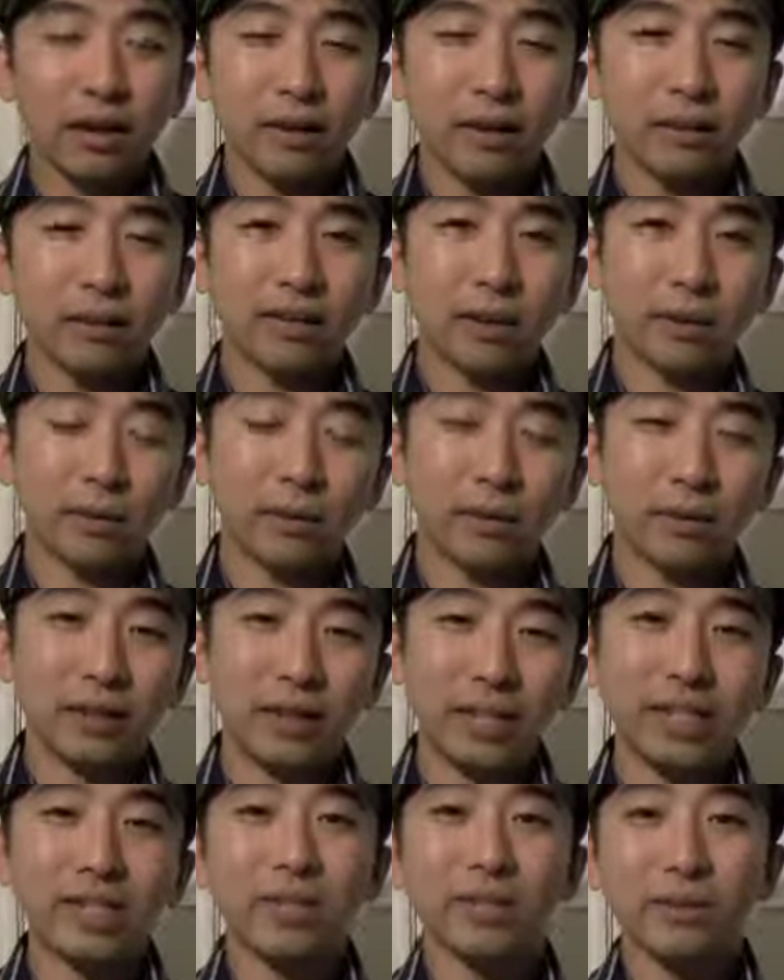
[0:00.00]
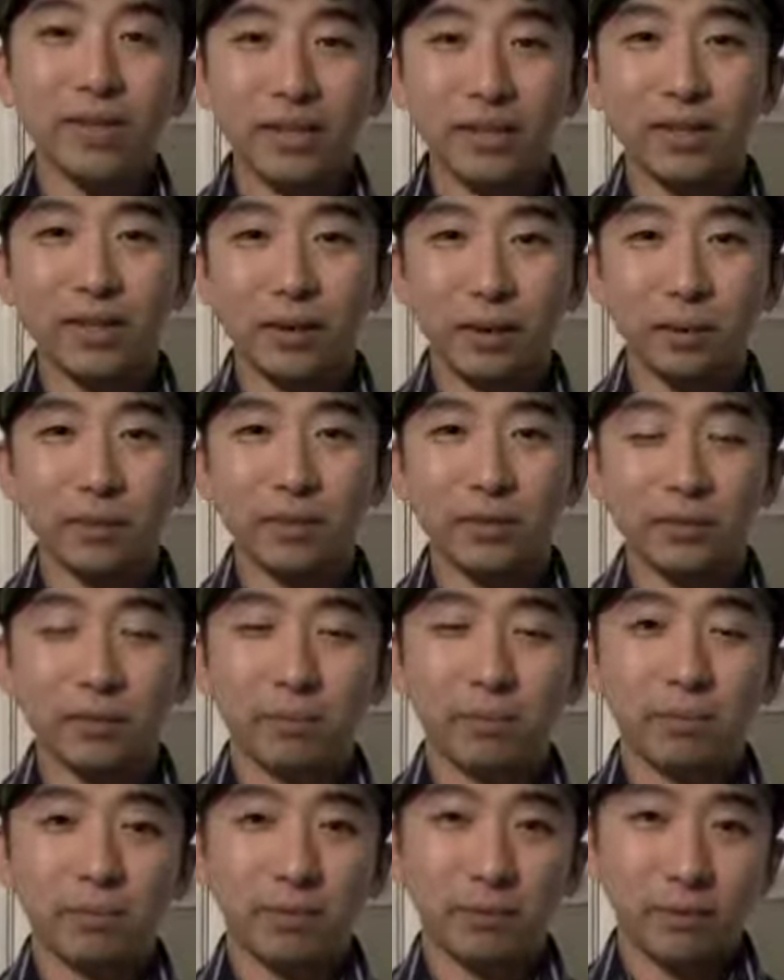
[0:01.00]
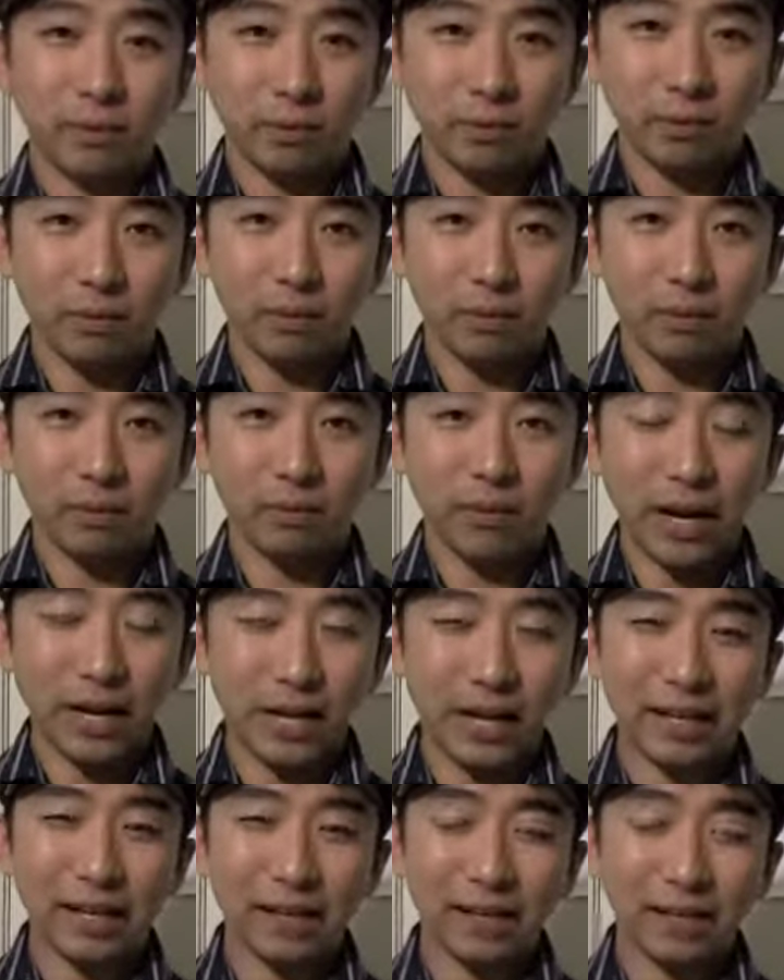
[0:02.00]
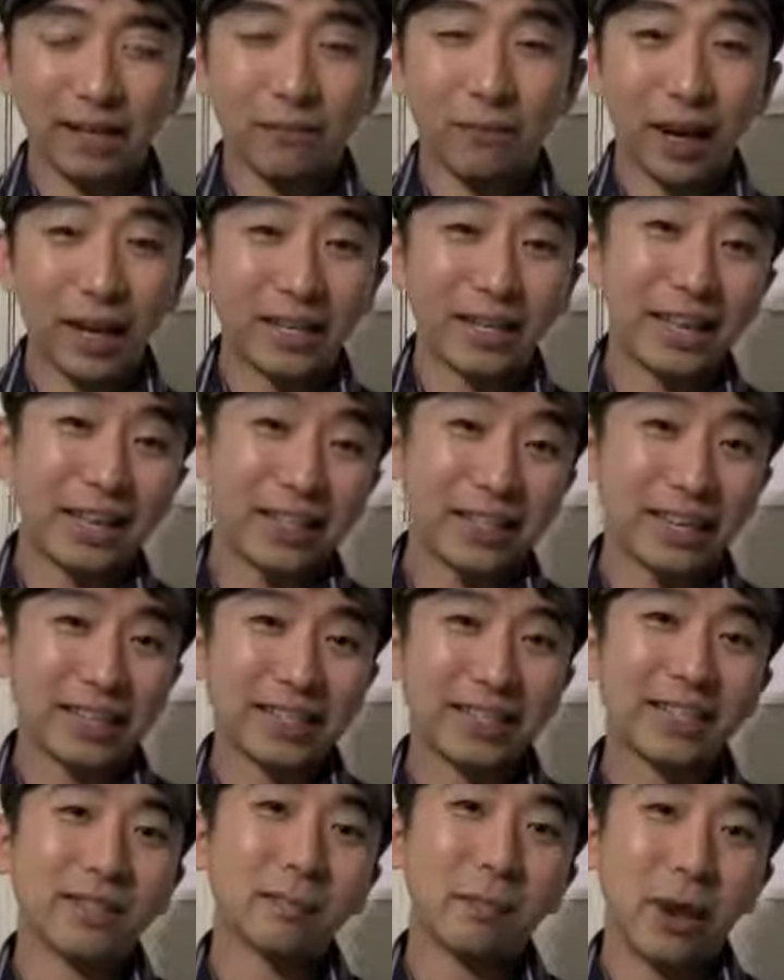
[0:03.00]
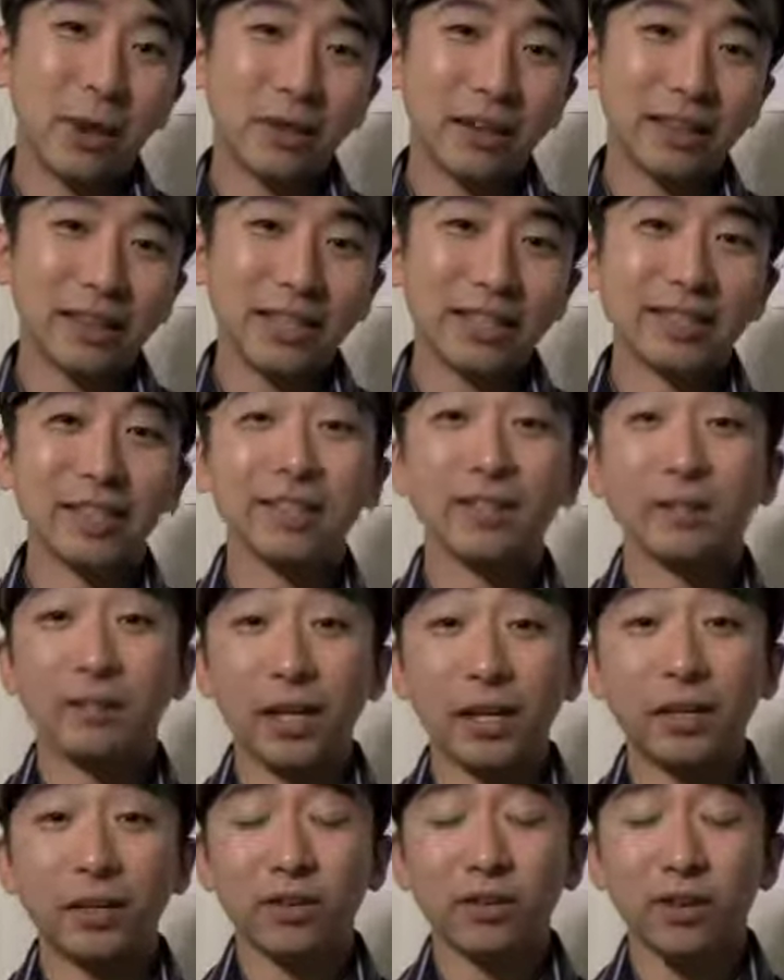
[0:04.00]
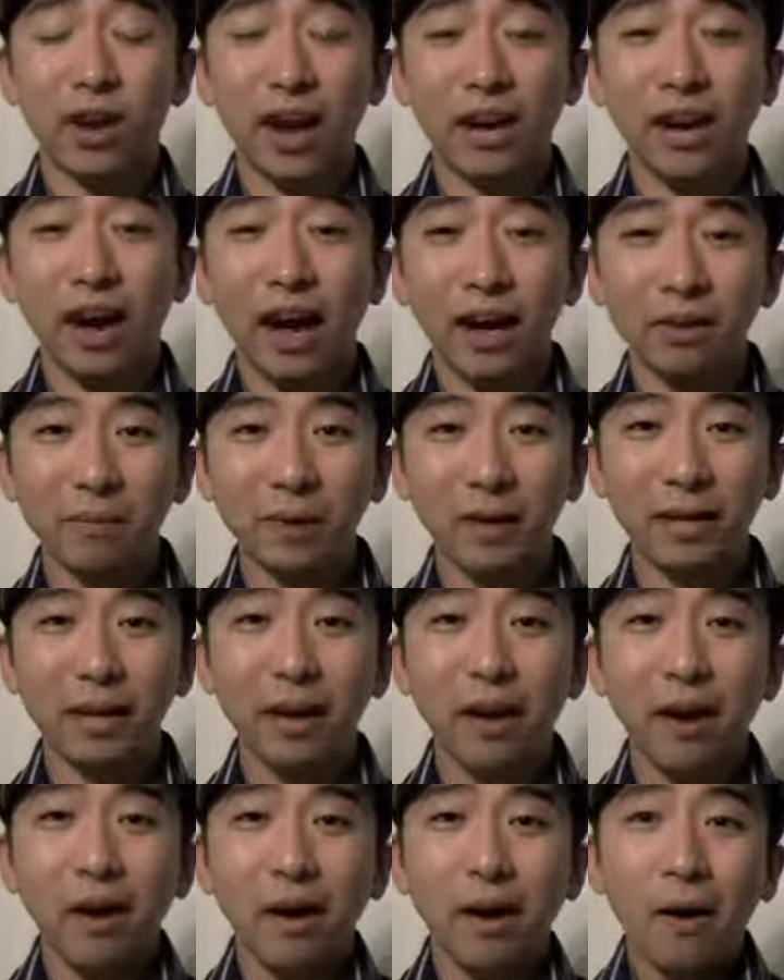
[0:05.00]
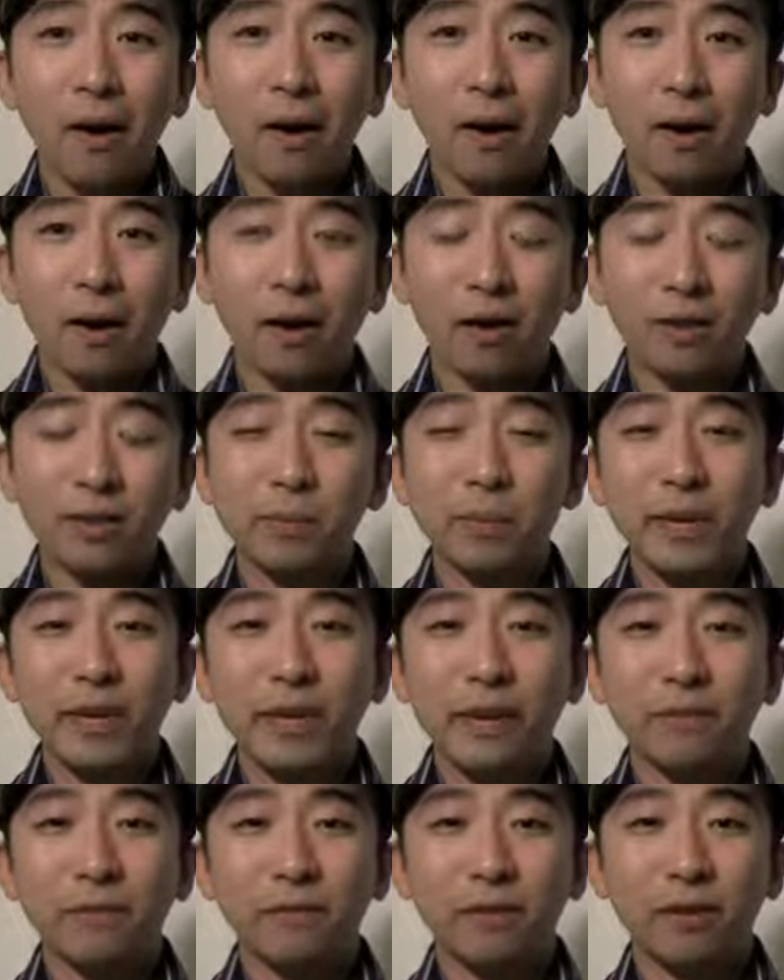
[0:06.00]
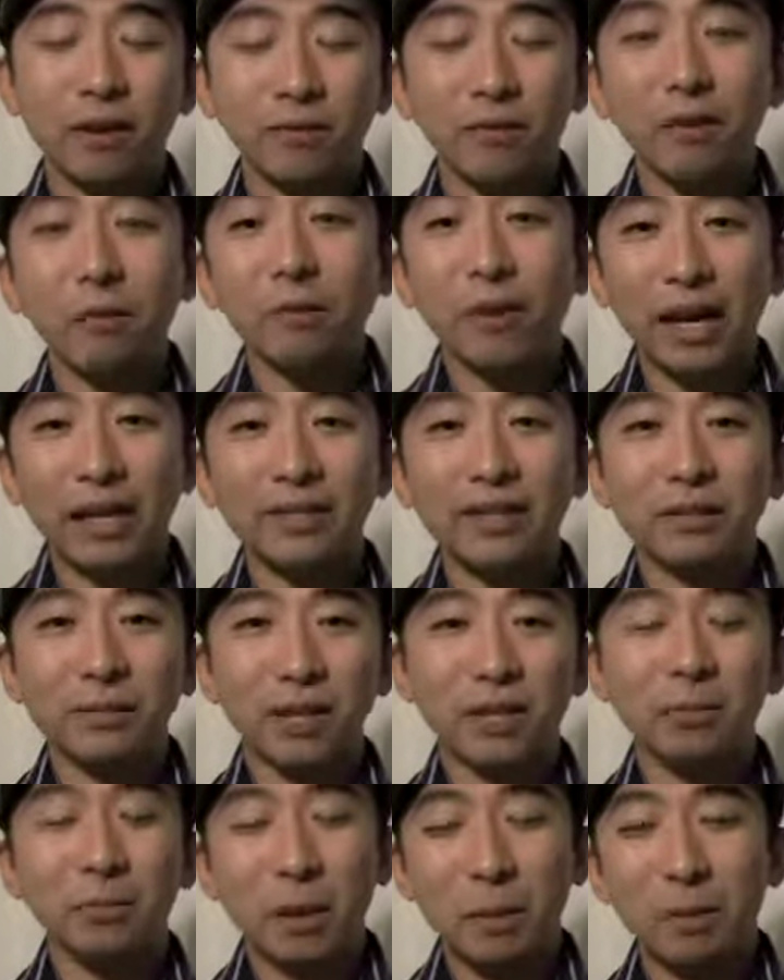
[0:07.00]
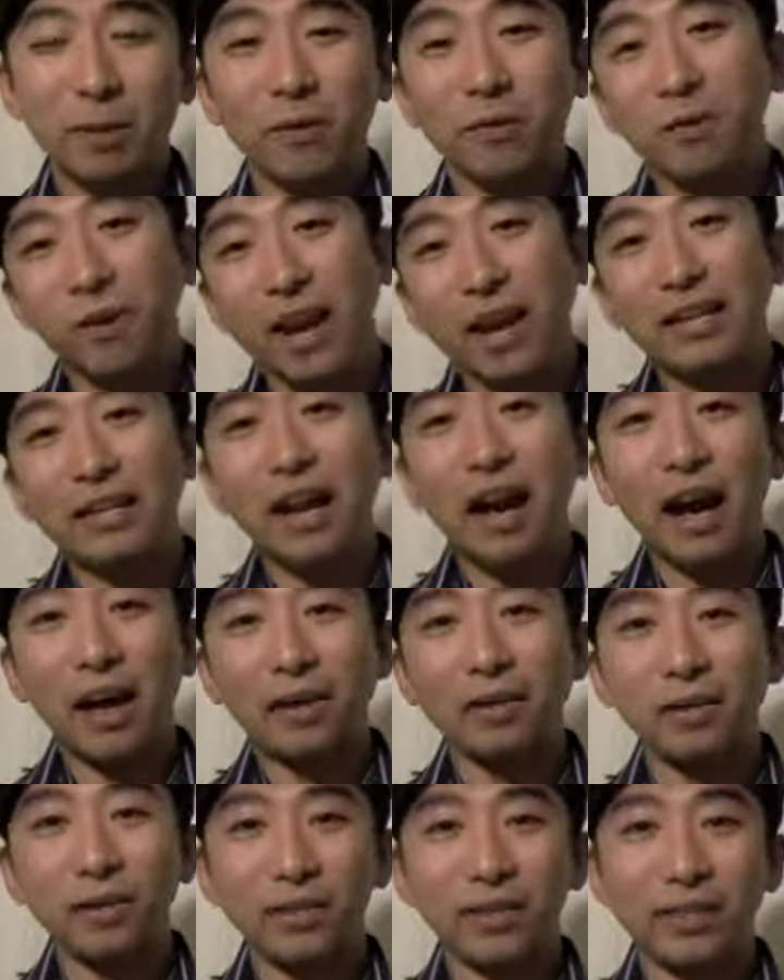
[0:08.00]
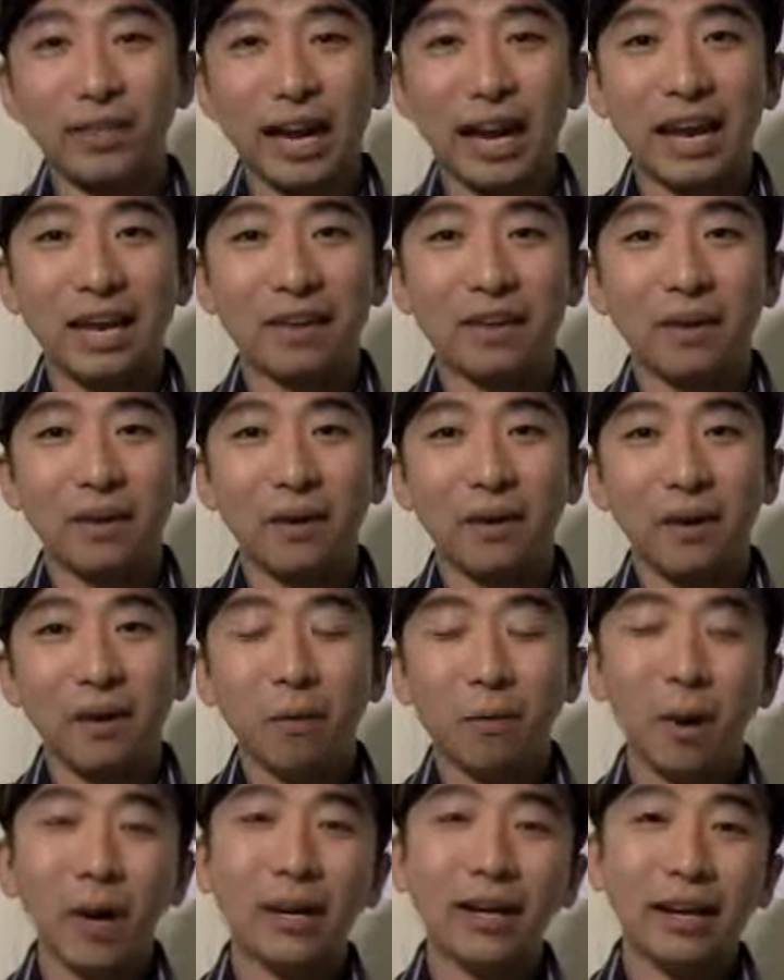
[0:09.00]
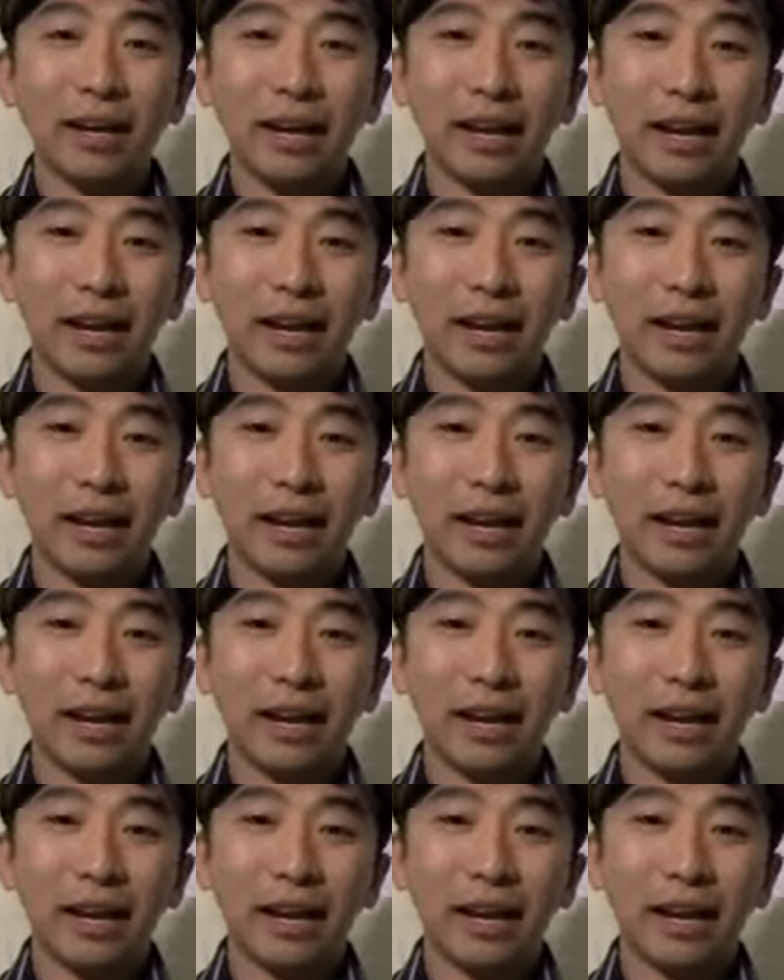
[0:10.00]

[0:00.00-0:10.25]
So these three terms, whitening thesis, browning thesis, and racial trichotomy, all speak of different ways in which people have tried to understand what